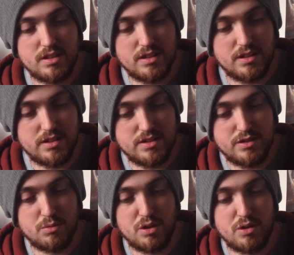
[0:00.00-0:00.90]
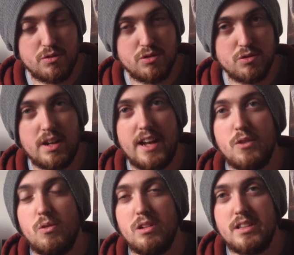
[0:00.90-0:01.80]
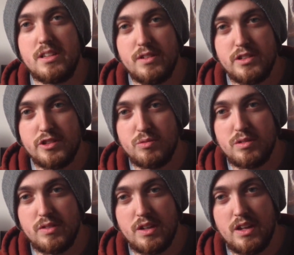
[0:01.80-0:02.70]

You know, this is what you'd use high quality filters with.